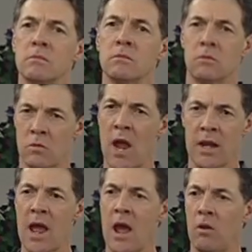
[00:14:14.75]
right
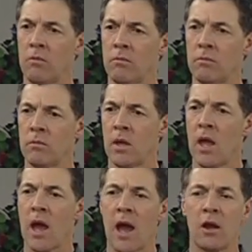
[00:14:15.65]
now.
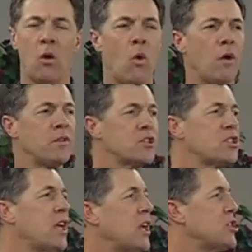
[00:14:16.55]
I don't want this
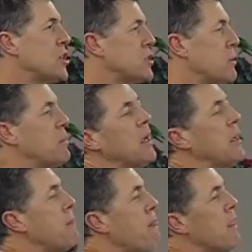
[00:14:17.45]
teaching to
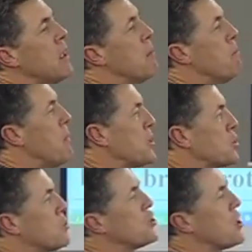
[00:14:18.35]
be
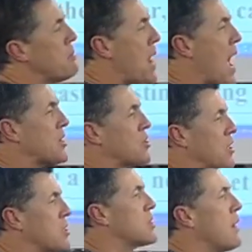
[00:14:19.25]
mental
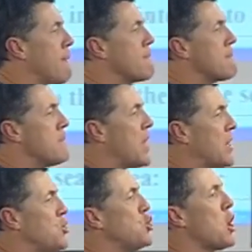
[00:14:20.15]
gymnastics
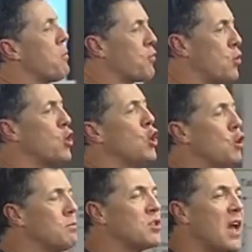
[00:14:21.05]
and jump through
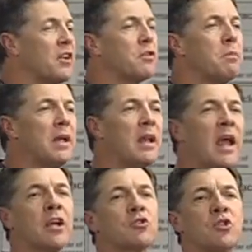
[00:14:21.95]
hoops and to be an
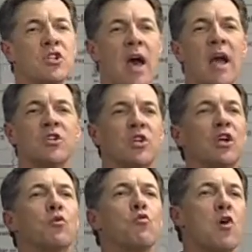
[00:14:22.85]
exercise
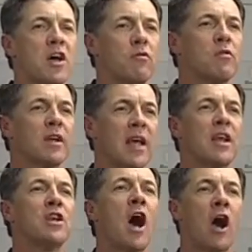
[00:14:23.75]
in rhetoric
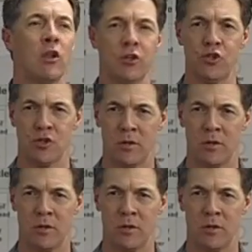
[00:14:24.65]
and knowledge.